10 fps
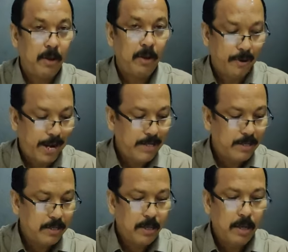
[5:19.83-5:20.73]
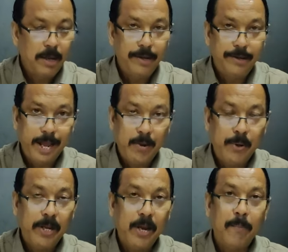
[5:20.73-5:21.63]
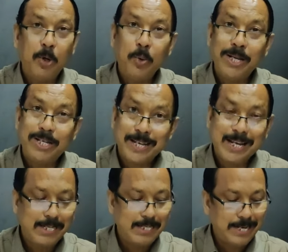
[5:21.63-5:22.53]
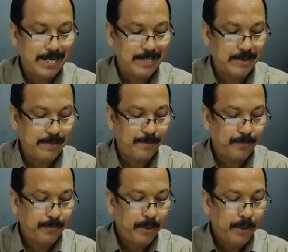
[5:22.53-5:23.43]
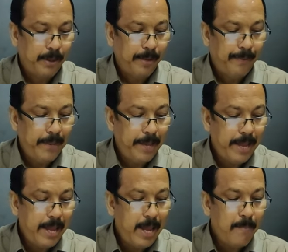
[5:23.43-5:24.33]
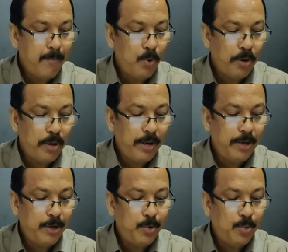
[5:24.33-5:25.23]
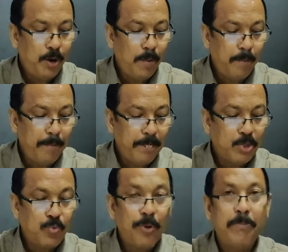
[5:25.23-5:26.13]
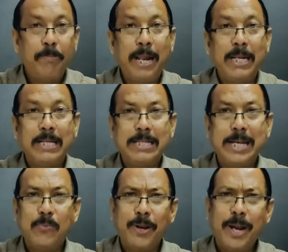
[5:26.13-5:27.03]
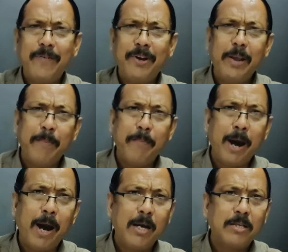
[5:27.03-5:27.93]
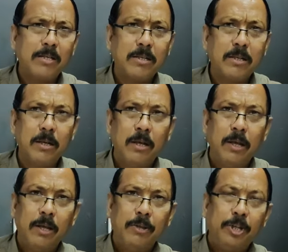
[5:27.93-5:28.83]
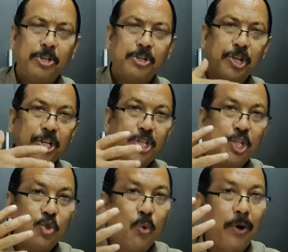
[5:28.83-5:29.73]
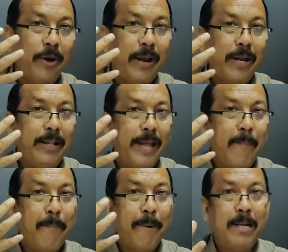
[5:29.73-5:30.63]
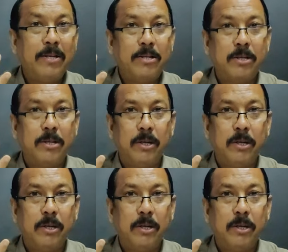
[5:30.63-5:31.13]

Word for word: Right? Then we come to our second stanza. The air broke into a midst with bells. Wherever he passed, the churches would ring their bells.